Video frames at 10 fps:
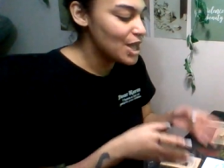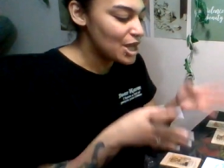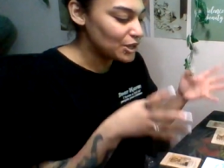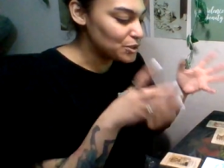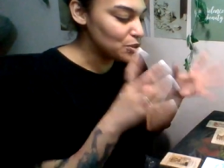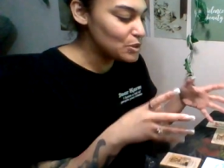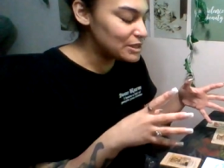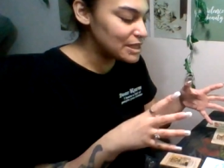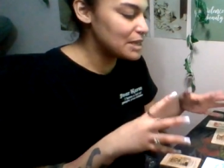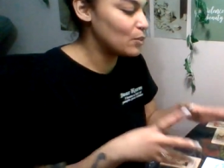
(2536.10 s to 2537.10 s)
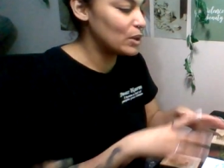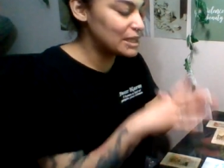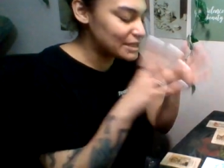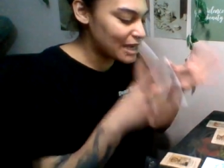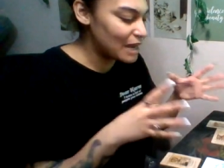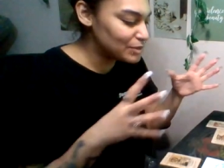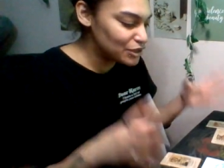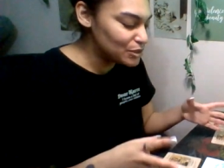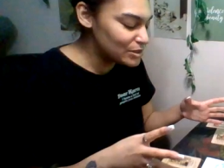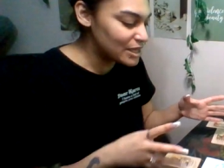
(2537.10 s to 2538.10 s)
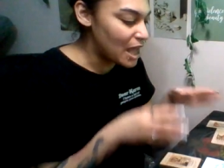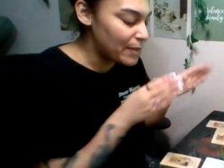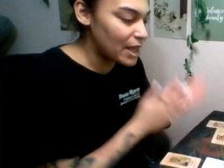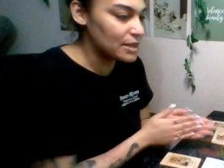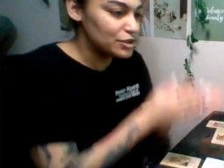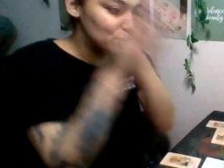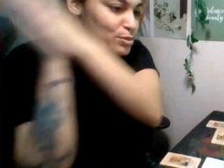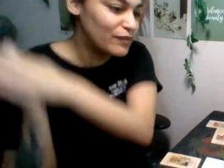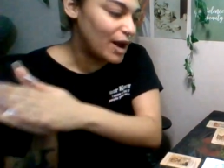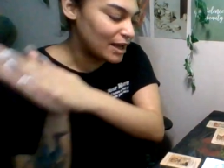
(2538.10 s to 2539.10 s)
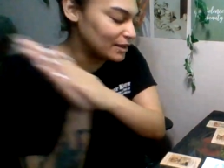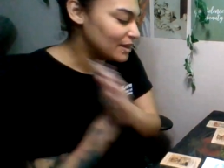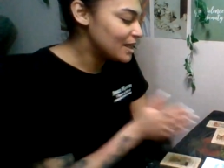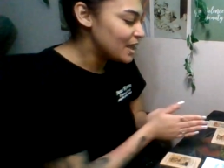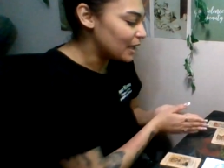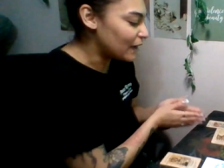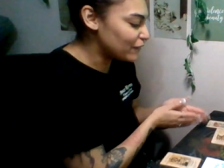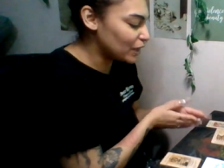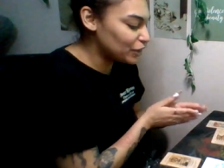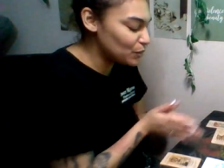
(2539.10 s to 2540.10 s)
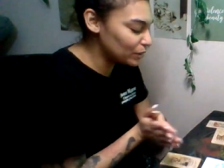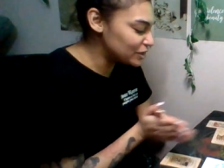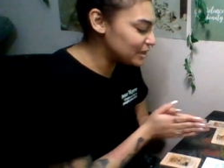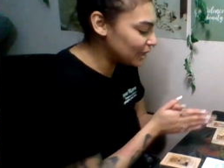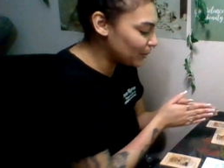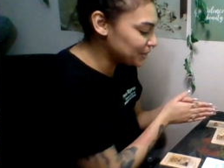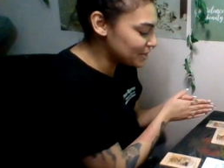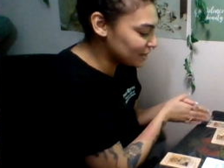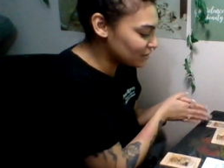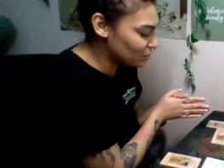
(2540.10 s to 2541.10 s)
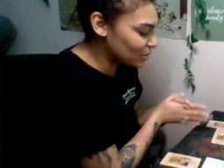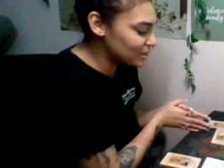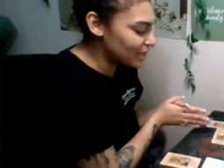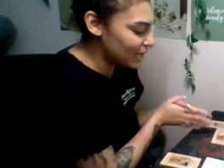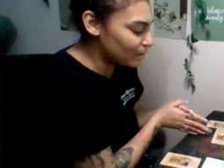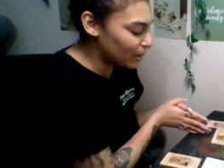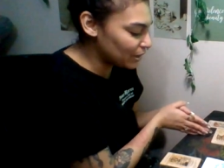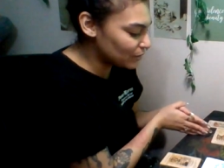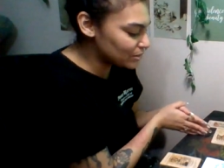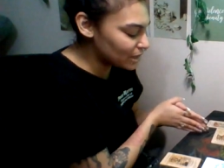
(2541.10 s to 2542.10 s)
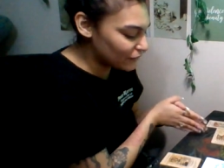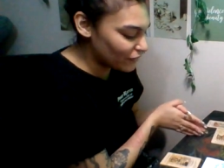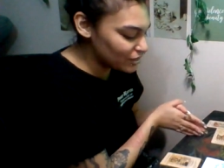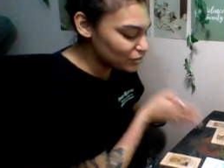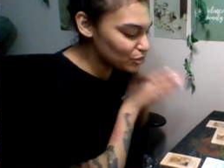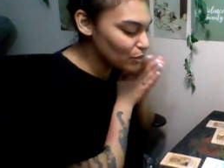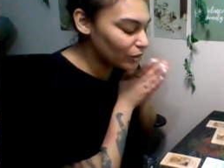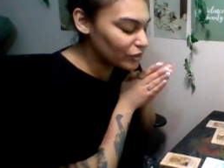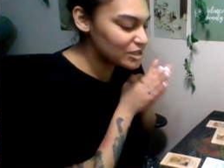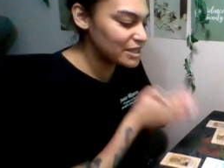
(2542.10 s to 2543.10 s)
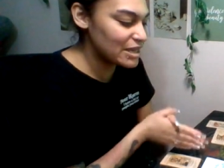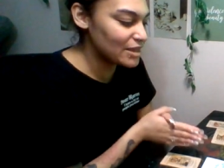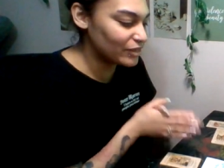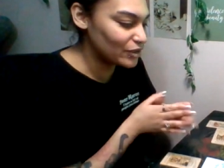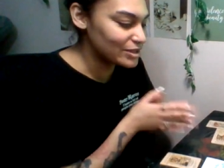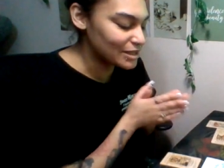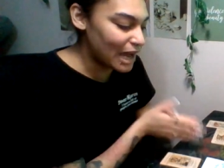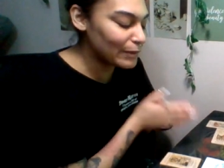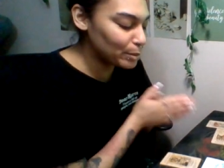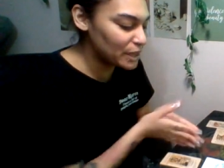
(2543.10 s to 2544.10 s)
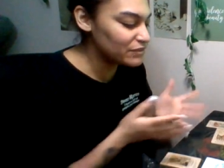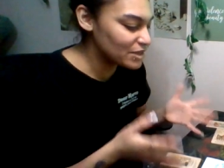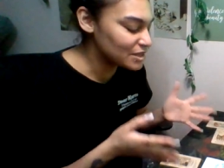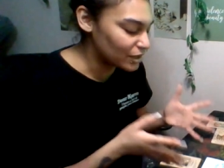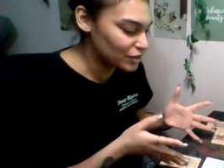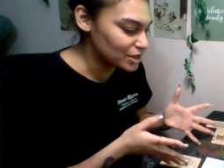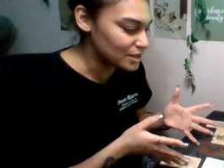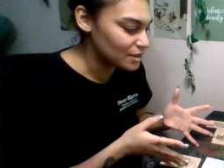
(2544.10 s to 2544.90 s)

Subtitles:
You use it when it's time to use it, and then you move on. And I feel like you understand that with the 6 of Swords and the 8 of Pentacles on the fence. You understand that there's a time and place for this energy,